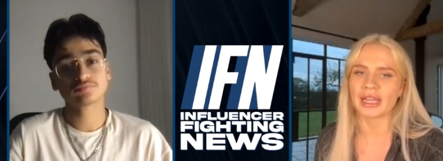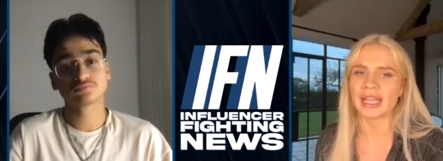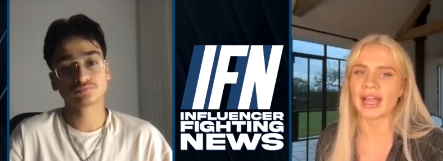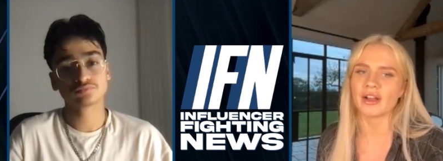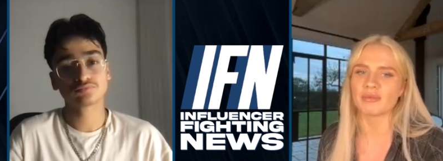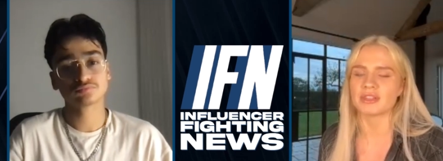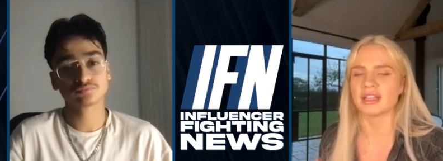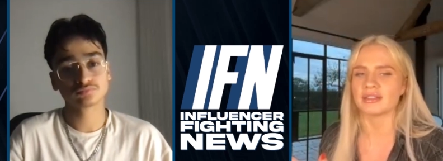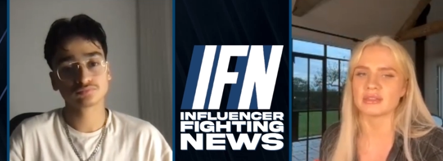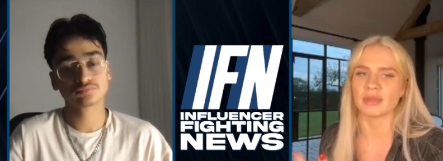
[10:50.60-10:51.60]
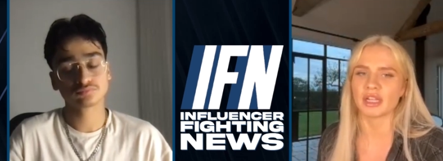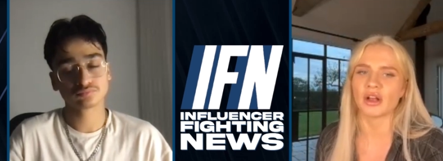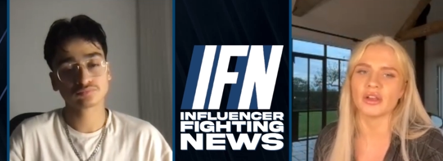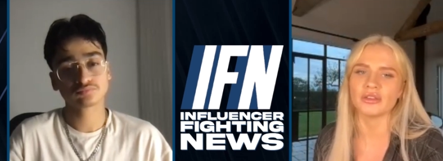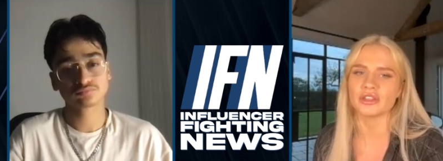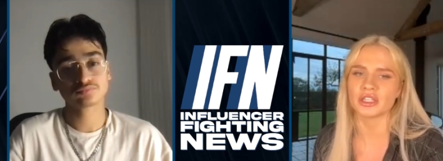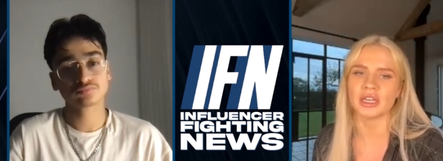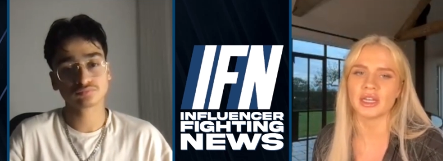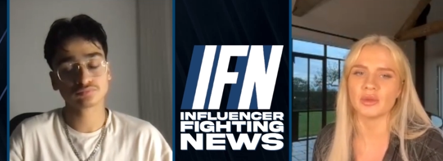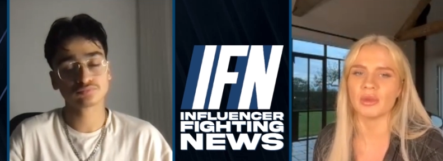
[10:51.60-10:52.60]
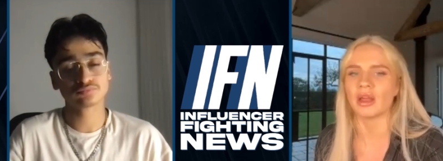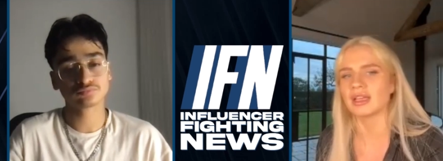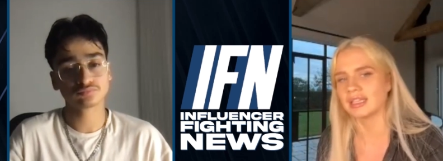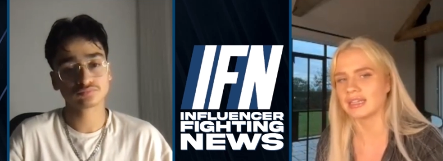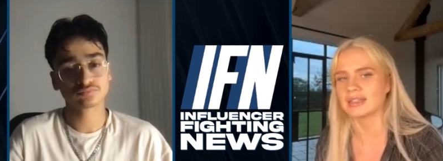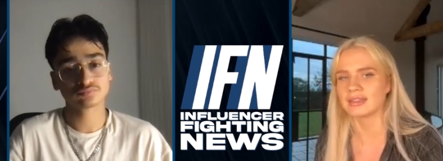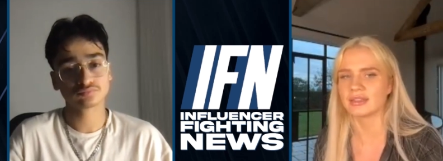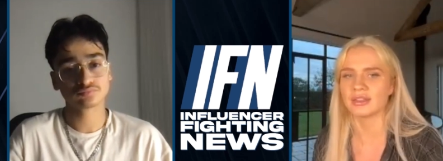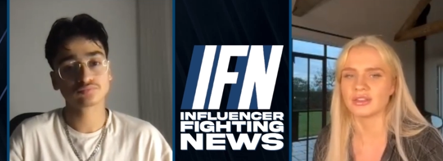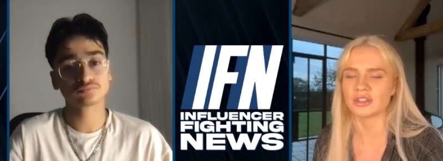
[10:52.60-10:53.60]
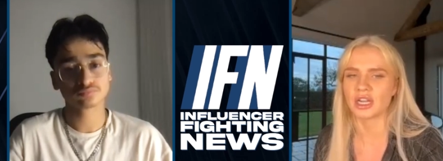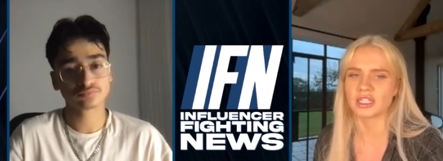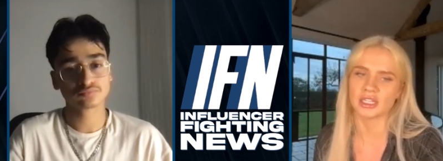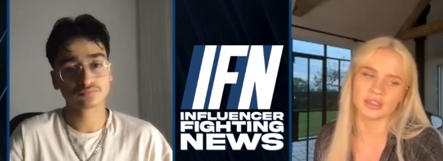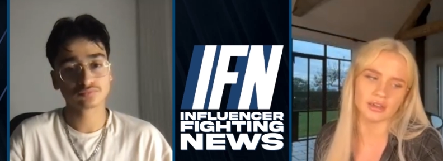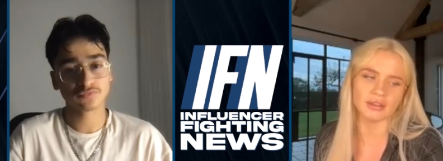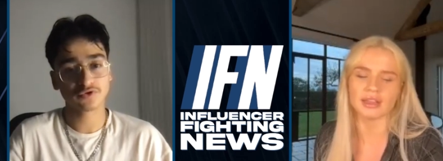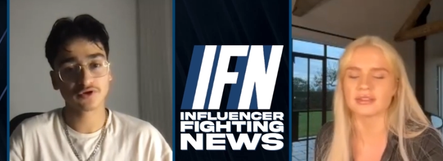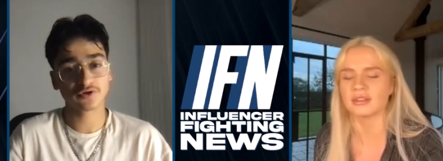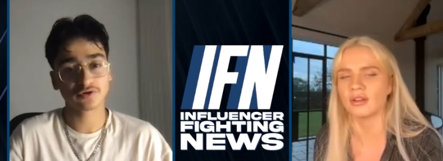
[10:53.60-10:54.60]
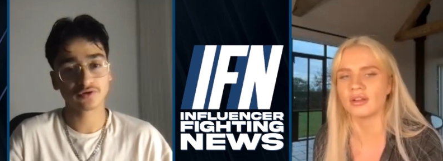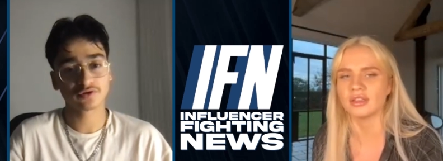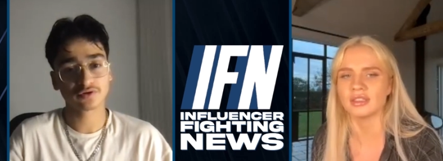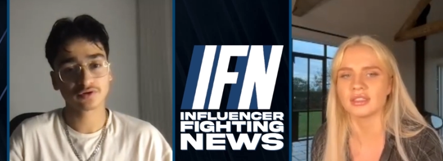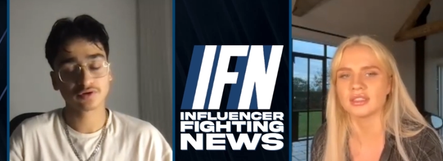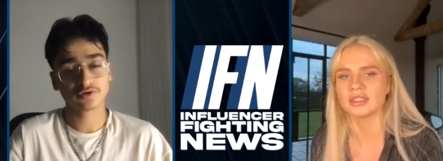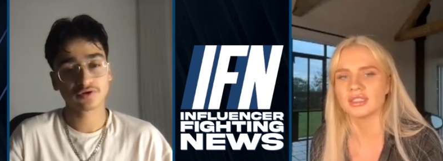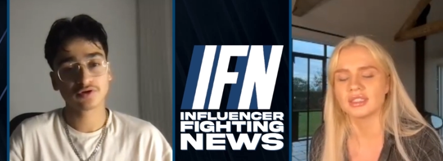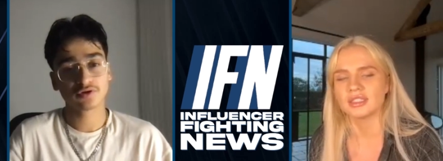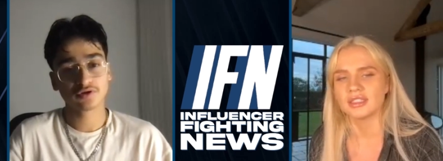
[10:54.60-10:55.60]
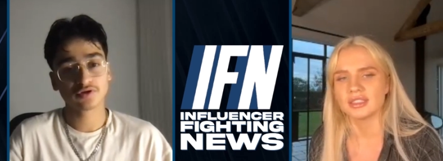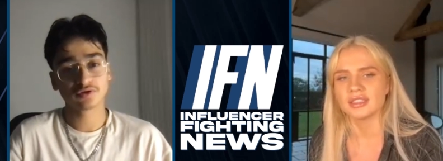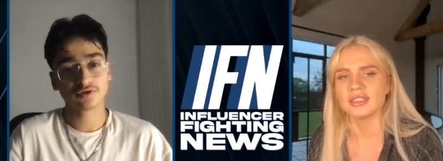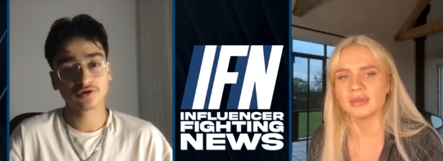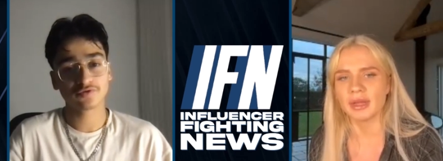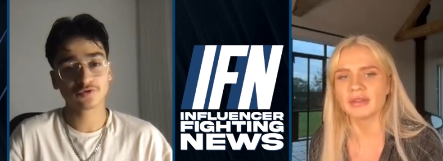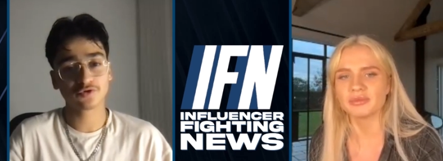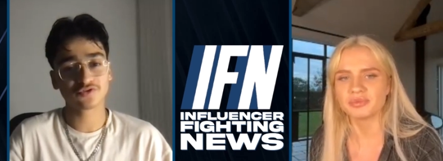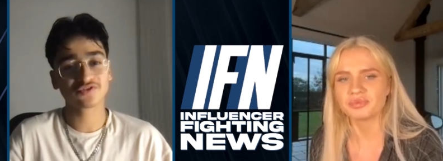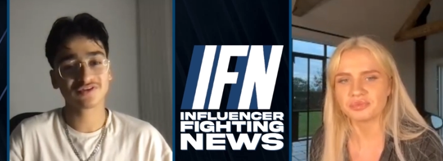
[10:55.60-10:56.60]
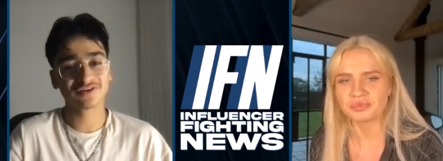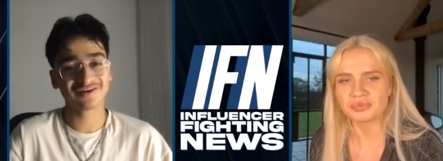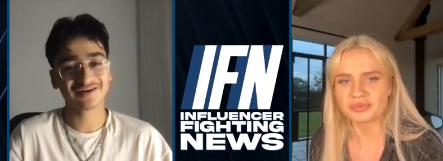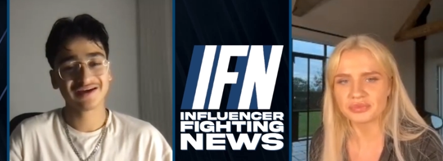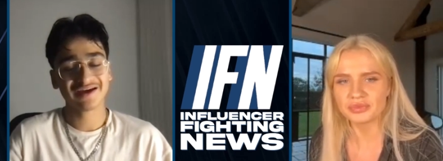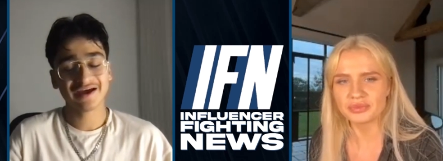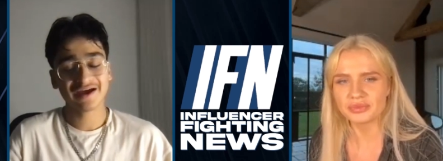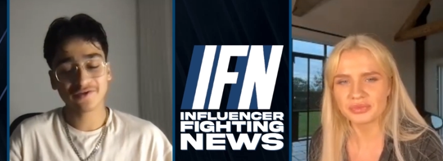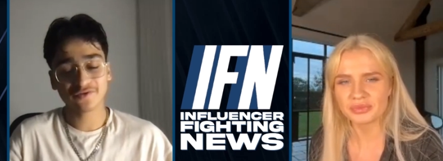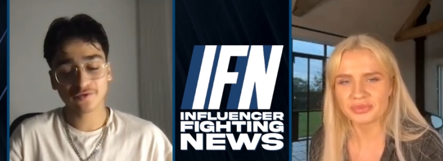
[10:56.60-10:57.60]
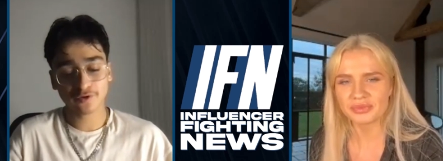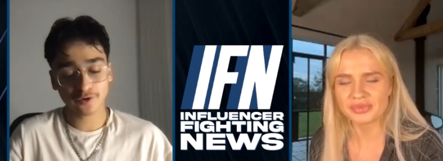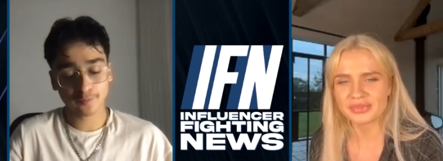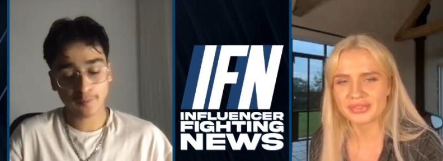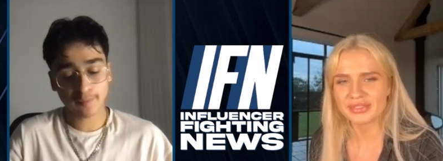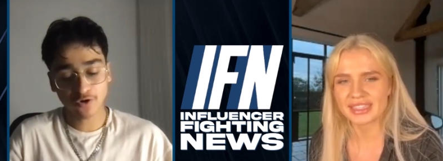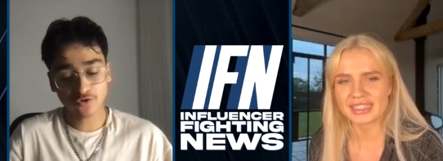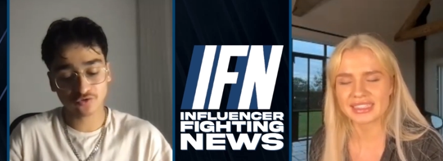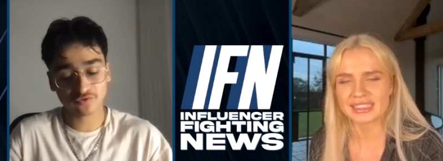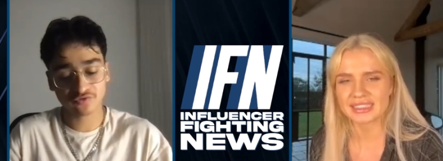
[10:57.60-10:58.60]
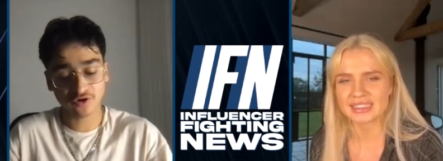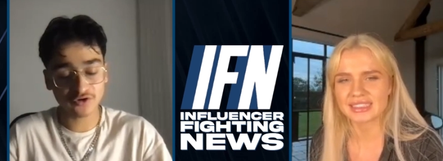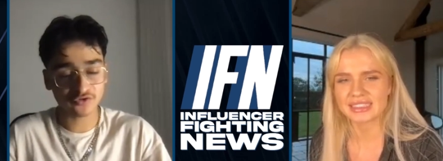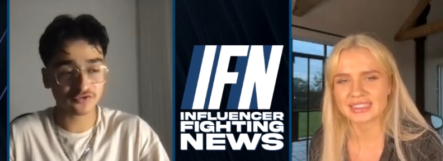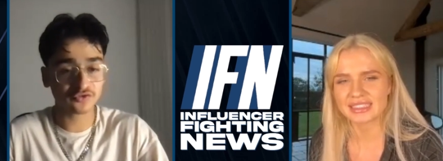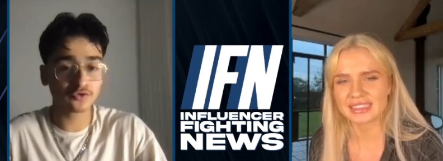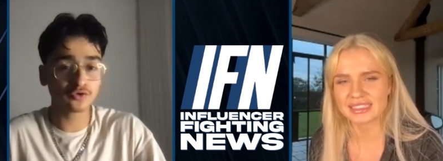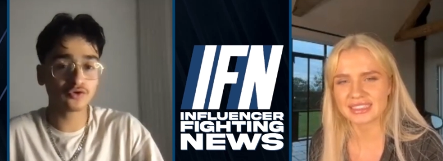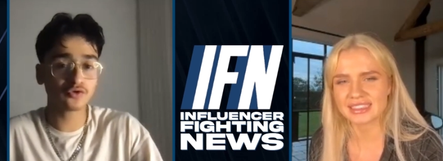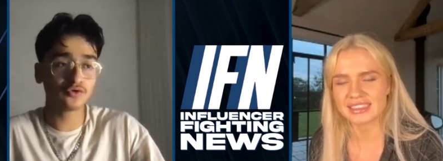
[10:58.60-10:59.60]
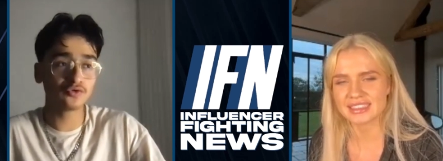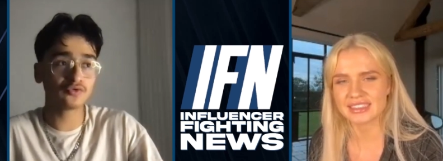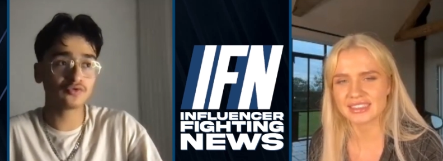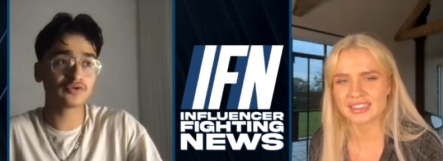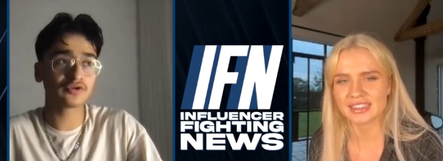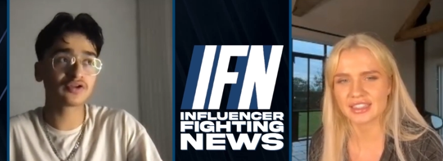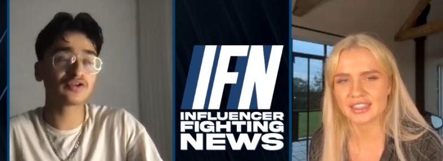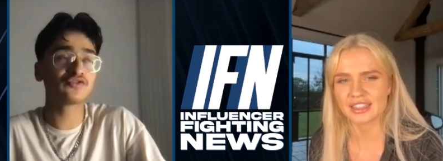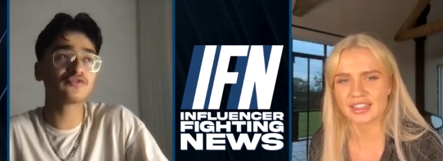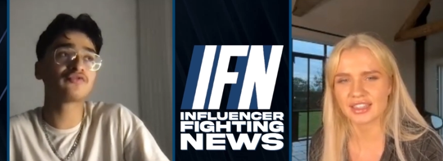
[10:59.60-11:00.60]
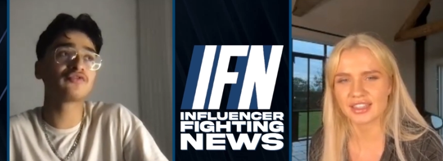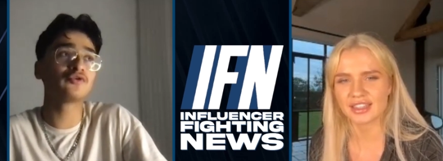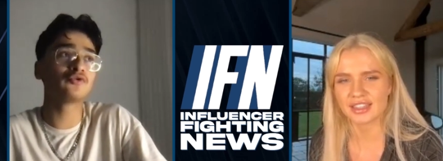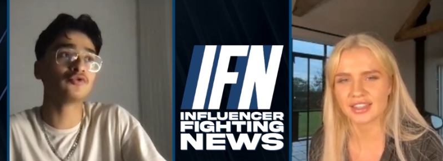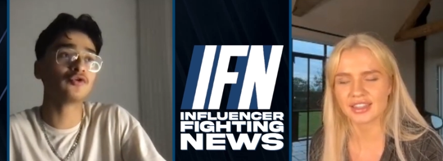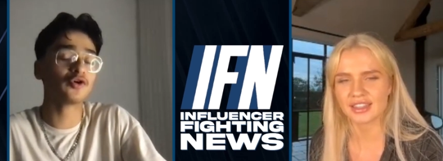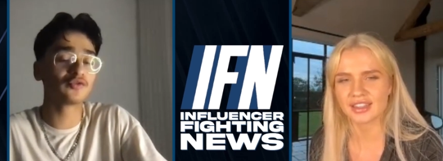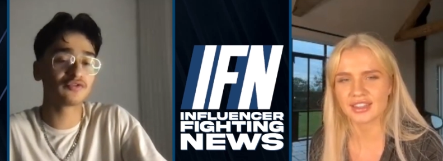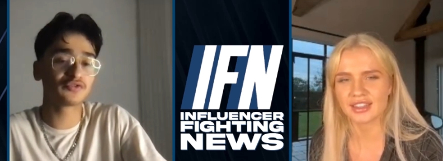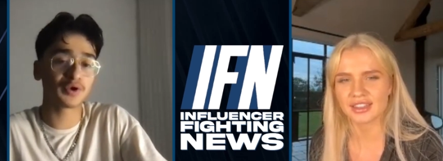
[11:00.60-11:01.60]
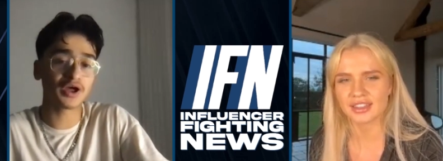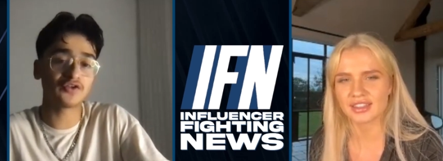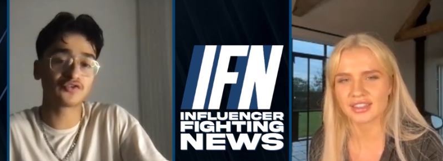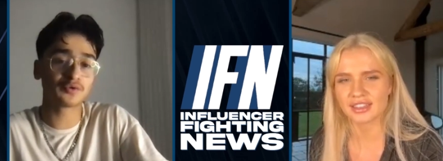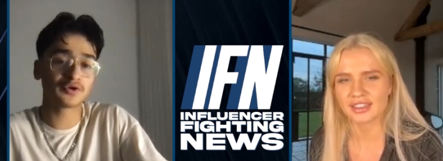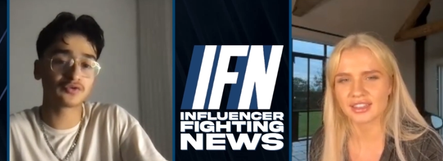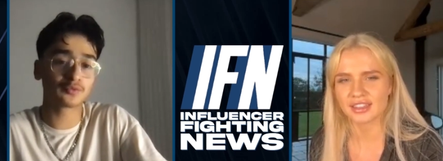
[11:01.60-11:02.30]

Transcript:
Speaker 1: get i present to my coach and then he'll be like yes that's a good strategy no that's not and yeah man
Speaker 2: yeah and um, about your fights do, do you did you feel nervous when entering the